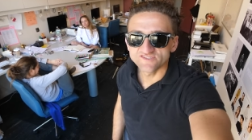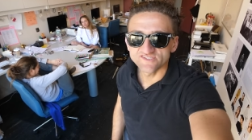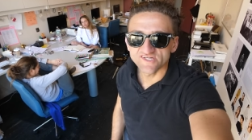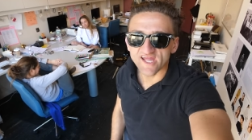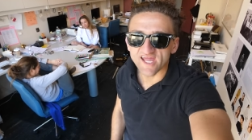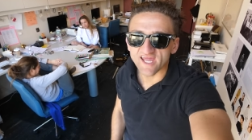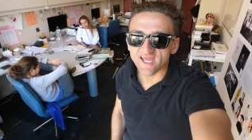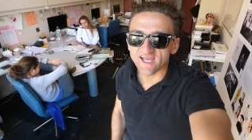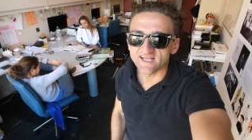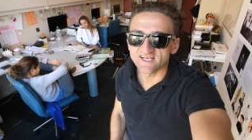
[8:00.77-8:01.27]

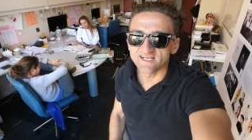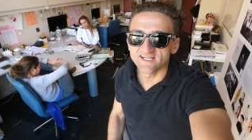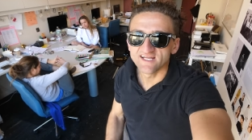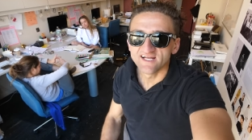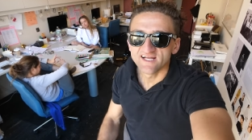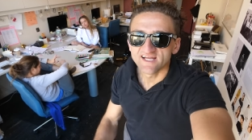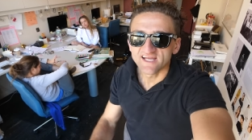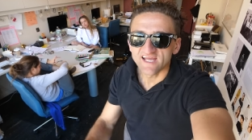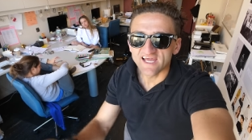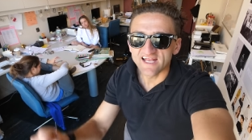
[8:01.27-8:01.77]
chain
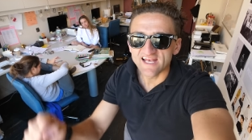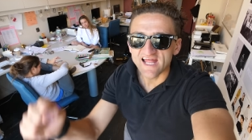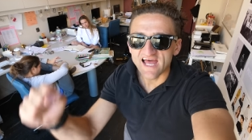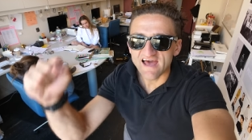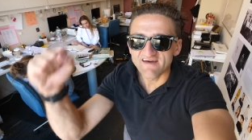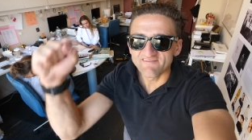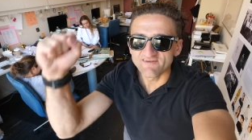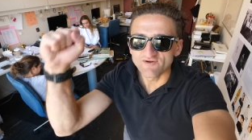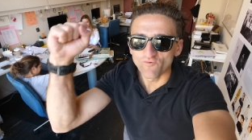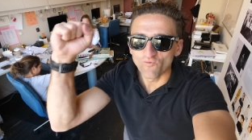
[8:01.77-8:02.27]
and
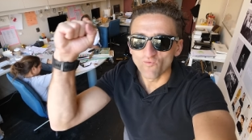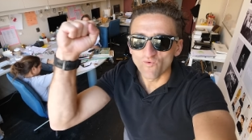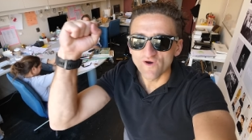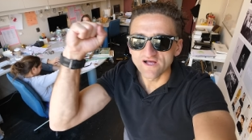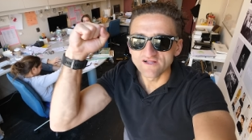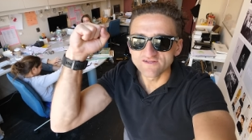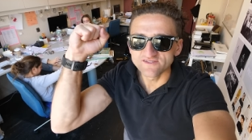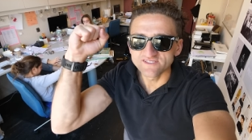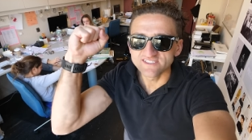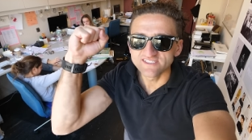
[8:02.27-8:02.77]
have it
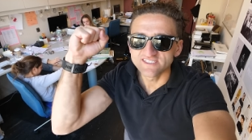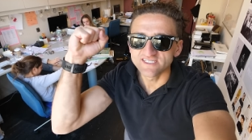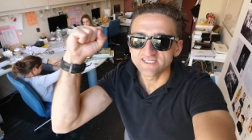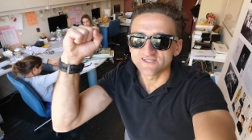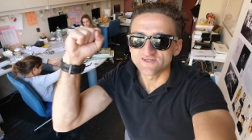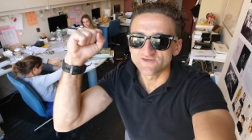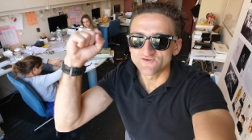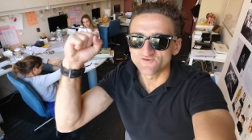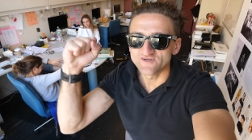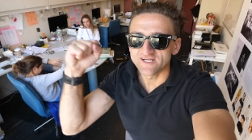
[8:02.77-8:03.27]
welded to
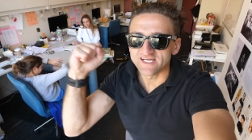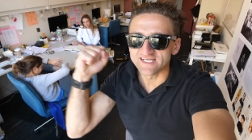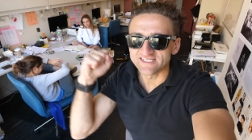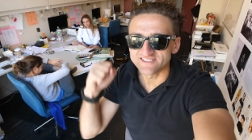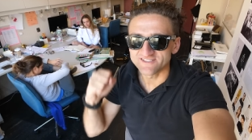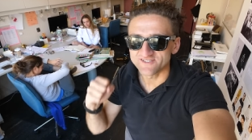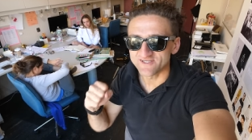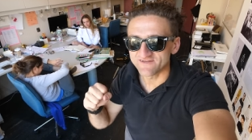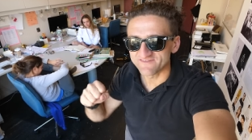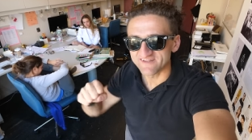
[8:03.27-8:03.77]
your
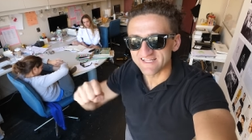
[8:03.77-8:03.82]
wrist. So you have